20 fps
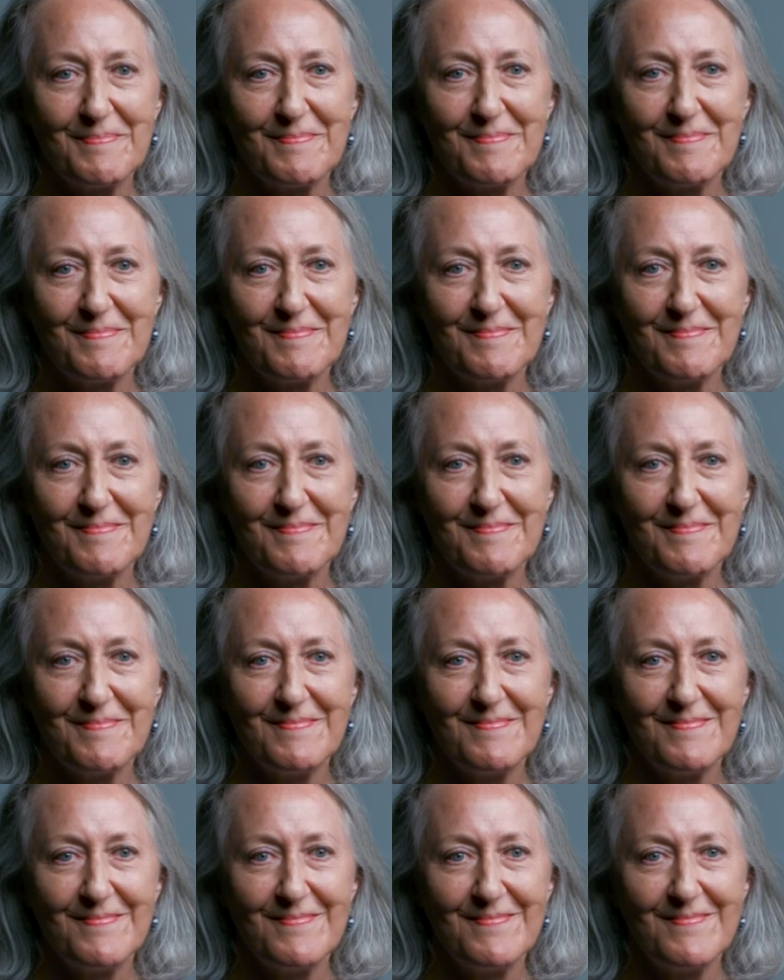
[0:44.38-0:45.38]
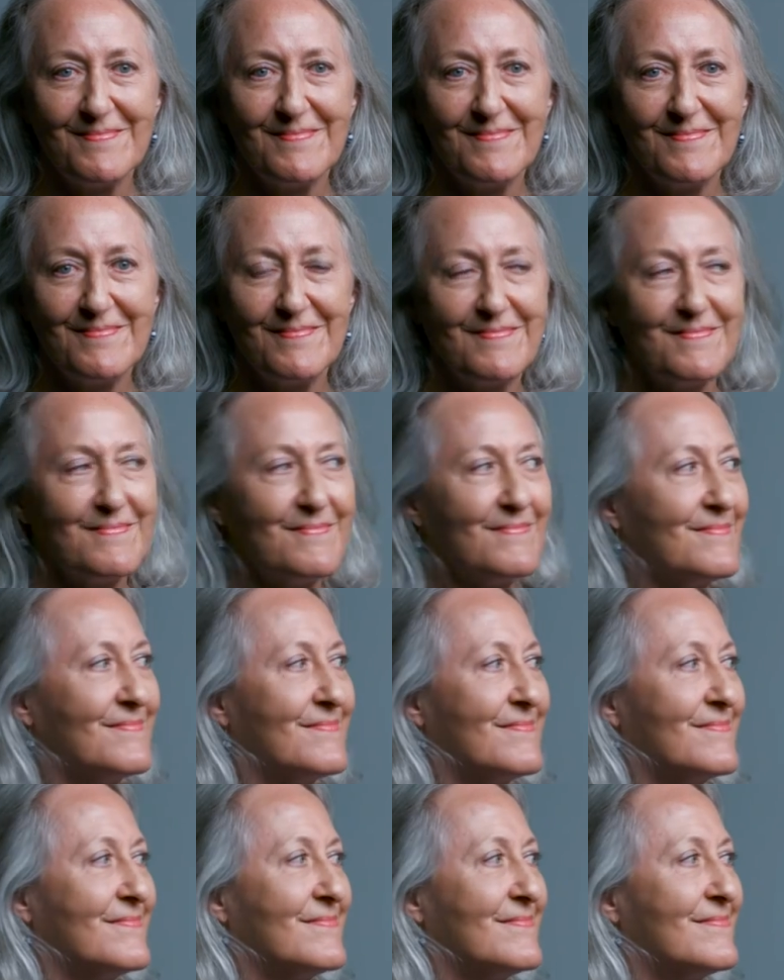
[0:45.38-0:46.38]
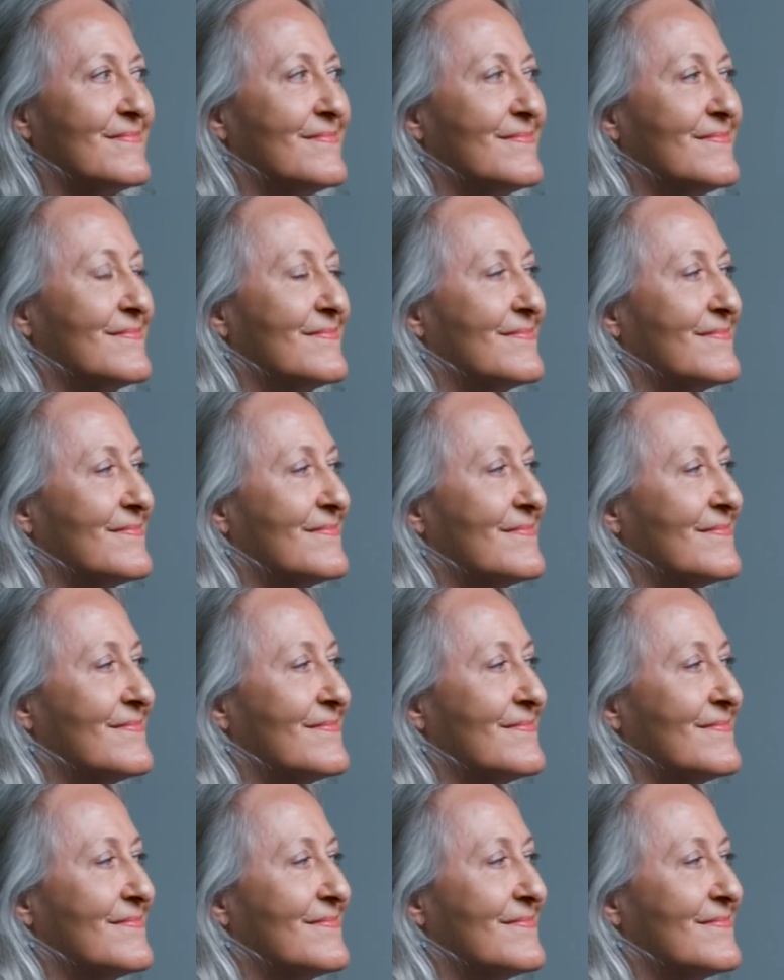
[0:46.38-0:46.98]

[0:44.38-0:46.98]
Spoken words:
This person isn't speaking.